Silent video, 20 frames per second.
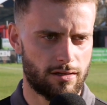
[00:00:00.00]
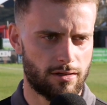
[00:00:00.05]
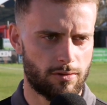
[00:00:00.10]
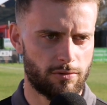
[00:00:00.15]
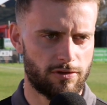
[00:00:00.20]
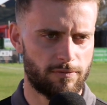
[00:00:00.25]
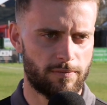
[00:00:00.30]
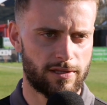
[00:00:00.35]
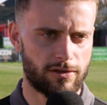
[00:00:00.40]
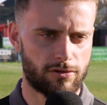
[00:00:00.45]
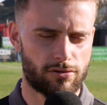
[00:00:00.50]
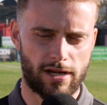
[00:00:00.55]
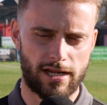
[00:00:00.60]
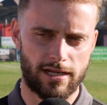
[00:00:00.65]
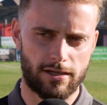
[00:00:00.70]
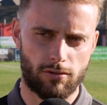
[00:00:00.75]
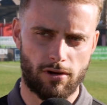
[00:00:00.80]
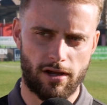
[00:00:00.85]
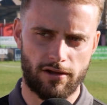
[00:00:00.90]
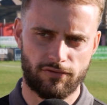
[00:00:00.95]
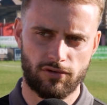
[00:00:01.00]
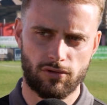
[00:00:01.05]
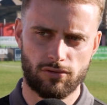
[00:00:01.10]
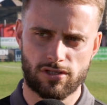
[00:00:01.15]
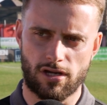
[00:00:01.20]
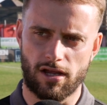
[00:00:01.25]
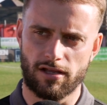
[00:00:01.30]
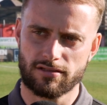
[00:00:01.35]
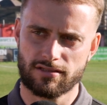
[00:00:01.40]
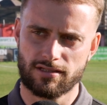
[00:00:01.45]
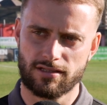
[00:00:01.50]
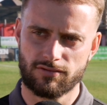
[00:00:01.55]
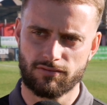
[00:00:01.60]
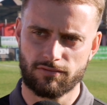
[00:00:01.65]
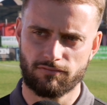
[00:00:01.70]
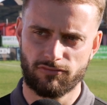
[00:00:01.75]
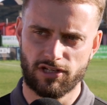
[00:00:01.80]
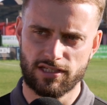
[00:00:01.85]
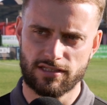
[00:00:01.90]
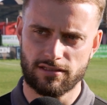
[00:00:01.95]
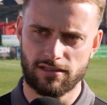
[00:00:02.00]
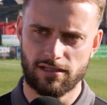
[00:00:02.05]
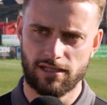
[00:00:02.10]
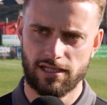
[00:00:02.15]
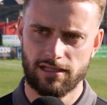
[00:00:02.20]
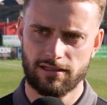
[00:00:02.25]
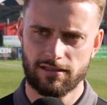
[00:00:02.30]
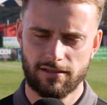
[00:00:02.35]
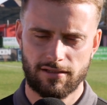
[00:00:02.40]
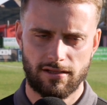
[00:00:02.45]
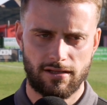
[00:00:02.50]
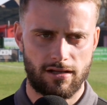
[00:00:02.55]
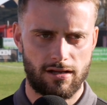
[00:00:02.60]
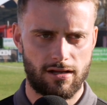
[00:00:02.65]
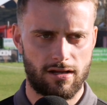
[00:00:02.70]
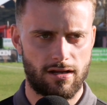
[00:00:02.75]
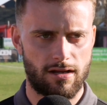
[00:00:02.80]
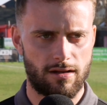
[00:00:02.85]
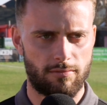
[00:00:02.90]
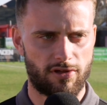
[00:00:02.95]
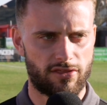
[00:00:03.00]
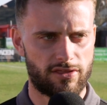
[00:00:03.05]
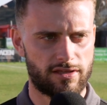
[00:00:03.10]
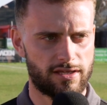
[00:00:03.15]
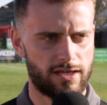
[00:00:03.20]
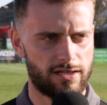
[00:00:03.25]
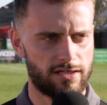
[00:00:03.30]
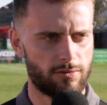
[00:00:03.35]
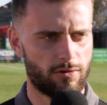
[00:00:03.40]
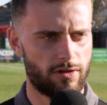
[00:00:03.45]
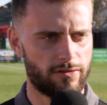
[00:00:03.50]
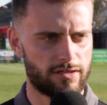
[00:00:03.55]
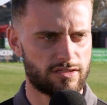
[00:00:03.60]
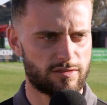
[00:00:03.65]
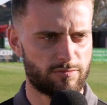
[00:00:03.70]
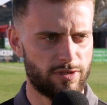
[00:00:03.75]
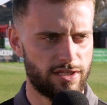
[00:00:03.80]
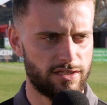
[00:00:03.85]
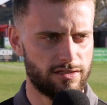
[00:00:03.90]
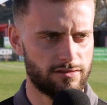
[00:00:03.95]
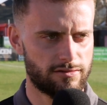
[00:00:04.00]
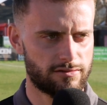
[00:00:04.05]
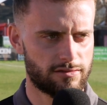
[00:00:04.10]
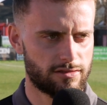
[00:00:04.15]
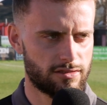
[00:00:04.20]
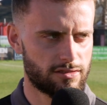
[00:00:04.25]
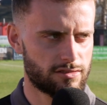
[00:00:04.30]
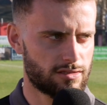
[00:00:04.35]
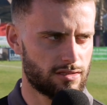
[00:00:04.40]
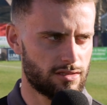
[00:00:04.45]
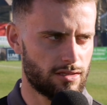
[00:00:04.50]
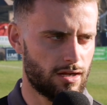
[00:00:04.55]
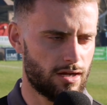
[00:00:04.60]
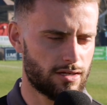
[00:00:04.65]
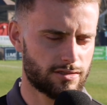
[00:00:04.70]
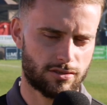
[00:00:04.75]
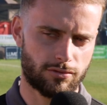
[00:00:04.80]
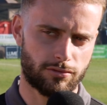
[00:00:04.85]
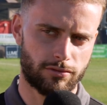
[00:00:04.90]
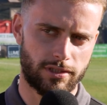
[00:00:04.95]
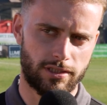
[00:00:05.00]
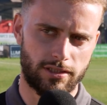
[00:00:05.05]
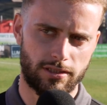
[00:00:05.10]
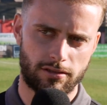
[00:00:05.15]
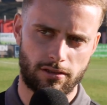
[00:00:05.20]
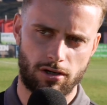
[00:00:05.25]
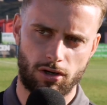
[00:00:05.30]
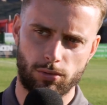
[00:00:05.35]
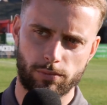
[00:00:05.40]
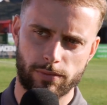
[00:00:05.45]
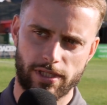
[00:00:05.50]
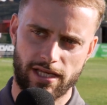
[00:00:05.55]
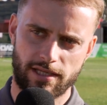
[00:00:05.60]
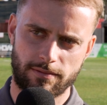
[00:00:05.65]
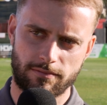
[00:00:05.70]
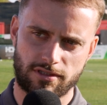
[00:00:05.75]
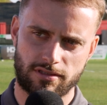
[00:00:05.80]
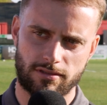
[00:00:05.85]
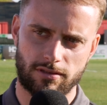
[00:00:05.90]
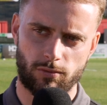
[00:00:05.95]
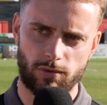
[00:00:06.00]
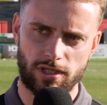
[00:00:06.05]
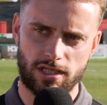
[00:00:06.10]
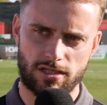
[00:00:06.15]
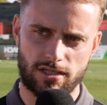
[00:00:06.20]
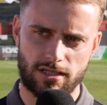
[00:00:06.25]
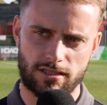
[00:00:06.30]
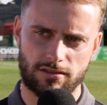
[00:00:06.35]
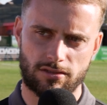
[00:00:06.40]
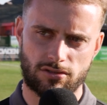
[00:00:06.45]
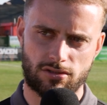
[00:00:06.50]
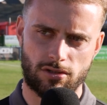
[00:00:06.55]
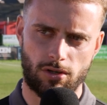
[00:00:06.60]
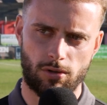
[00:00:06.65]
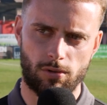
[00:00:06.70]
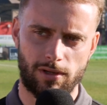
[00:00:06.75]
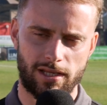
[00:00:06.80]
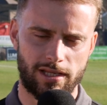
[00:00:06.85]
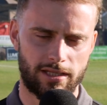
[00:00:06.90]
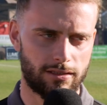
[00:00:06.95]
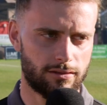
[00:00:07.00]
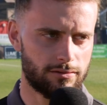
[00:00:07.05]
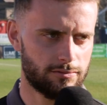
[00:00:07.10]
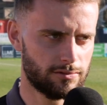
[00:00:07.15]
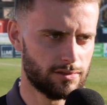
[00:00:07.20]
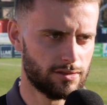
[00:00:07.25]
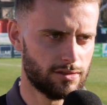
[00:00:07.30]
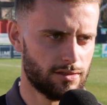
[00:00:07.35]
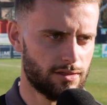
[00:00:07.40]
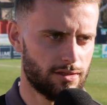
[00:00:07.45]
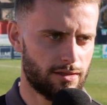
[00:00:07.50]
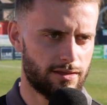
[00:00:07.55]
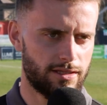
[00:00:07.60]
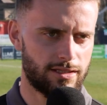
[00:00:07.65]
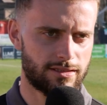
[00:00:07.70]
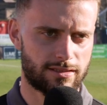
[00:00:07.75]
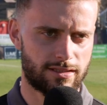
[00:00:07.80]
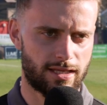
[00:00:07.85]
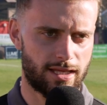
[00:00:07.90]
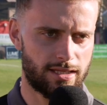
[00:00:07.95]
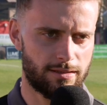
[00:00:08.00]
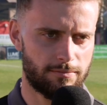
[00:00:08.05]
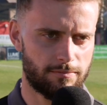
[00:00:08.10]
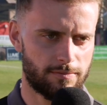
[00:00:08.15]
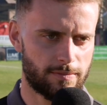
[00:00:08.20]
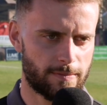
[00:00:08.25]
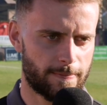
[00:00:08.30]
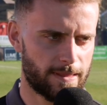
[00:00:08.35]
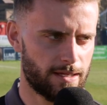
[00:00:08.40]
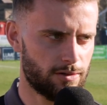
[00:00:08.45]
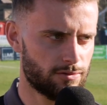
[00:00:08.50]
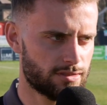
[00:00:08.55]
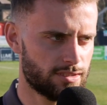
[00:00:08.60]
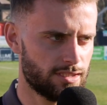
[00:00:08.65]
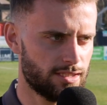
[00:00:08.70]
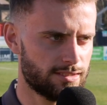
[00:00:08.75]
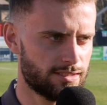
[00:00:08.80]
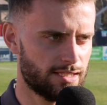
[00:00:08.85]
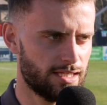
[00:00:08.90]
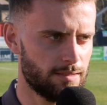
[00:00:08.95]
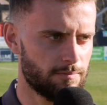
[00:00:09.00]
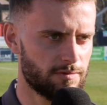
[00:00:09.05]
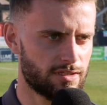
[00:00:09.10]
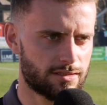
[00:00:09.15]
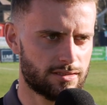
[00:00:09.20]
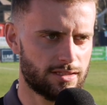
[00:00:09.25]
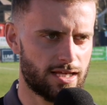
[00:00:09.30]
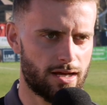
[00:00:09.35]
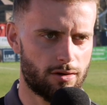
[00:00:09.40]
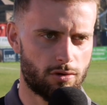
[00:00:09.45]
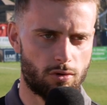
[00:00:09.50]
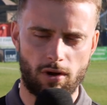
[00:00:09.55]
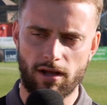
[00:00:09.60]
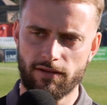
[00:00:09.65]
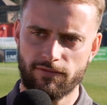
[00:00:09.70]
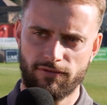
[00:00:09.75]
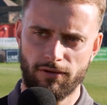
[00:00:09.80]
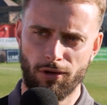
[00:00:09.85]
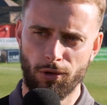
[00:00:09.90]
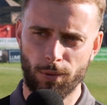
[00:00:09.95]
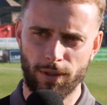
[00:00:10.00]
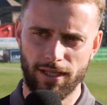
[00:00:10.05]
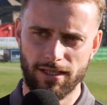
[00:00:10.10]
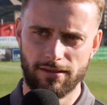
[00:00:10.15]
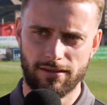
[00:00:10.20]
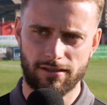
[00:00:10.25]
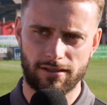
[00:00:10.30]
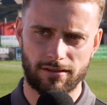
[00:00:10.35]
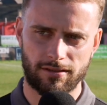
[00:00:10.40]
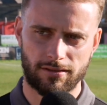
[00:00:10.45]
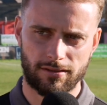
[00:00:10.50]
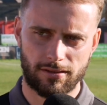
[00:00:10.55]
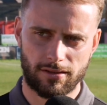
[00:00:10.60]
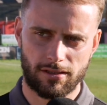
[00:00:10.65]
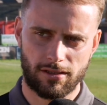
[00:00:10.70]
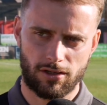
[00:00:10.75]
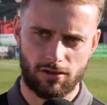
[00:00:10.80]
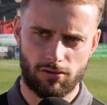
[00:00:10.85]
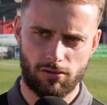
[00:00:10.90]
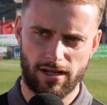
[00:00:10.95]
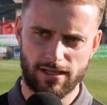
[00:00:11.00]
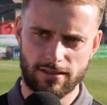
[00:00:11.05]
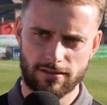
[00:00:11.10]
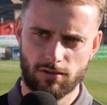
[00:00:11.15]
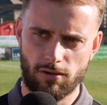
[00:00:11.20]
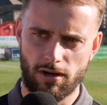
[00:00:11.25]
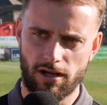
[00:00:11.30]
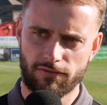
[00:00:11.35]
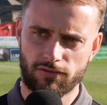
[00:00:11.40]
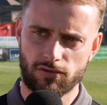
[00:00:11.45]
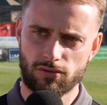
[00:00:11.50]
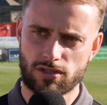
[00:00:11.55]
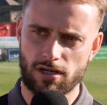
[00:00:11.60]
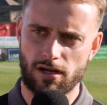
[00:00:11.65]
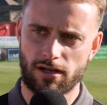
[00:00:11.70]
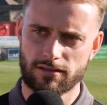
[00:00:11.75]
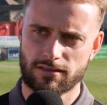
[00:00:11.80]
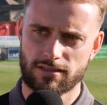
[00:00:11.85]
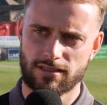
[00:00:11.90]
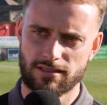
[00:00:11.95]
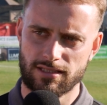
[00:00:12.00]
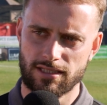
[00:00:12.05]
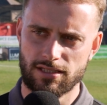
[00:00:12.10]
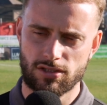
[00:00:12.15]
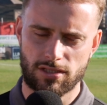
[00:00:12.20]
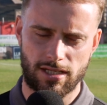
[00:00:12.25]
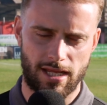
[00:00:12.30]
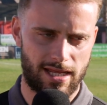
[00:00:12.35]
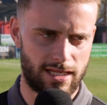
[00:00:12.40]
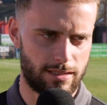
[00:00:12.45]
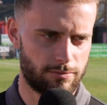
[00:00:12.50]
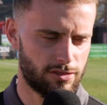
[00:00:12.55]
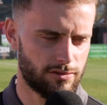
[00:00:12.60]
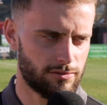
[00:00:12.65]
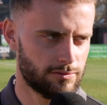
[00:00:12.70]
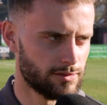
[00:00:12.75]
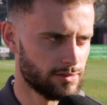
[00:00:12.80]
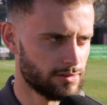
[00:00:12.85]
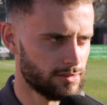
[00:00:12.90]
We've been creating quite a few chances recently. I think anyone that's been to the last 3 home games, the Winchester, Sholing and this game, they'll see a team that's now quite fluid, that creates quite a few chances each game. And